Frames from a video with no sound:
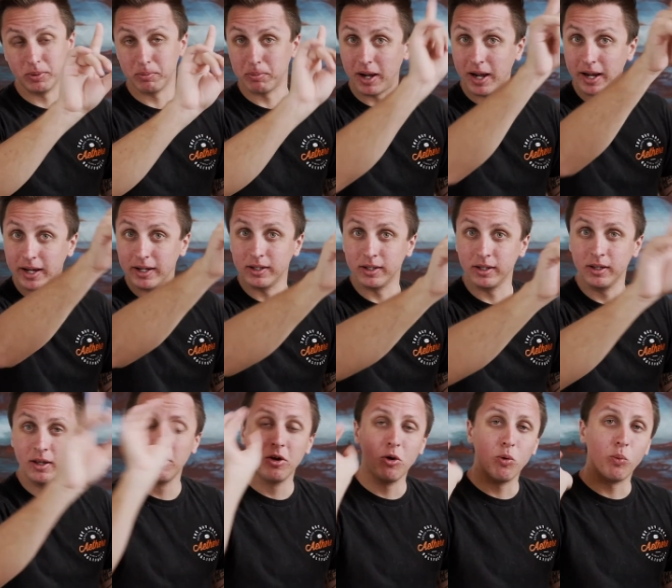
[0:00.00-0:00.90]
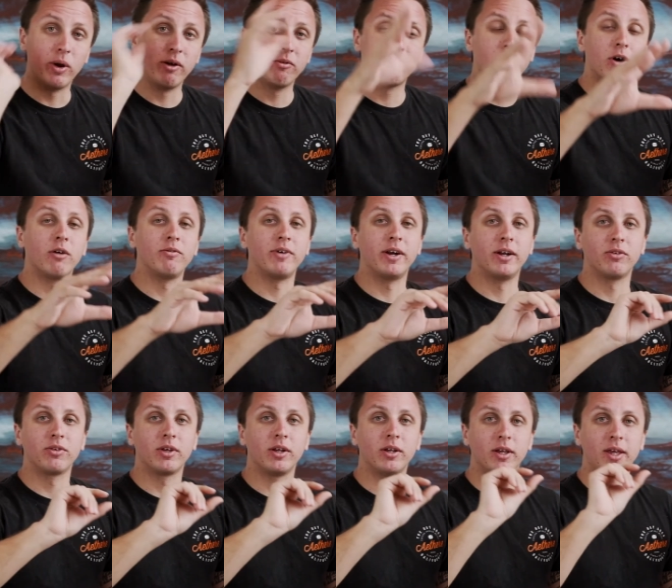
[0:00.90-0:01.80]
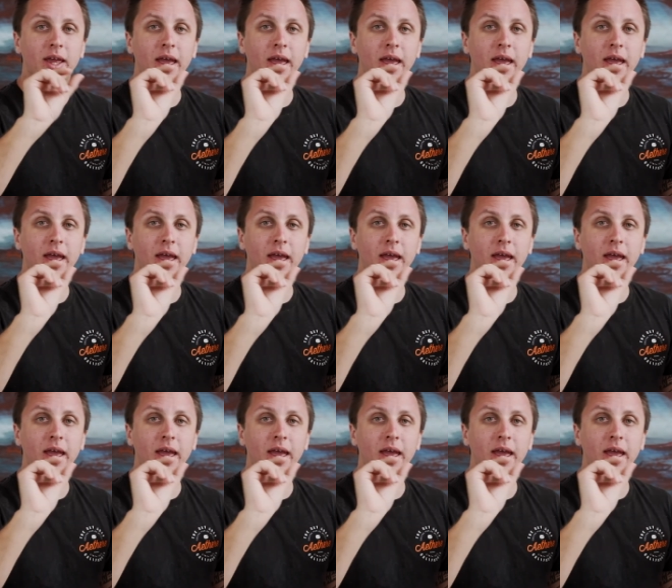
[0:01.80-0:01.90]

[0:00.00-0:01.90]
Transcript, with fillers: but behind it way far off, and it's gonna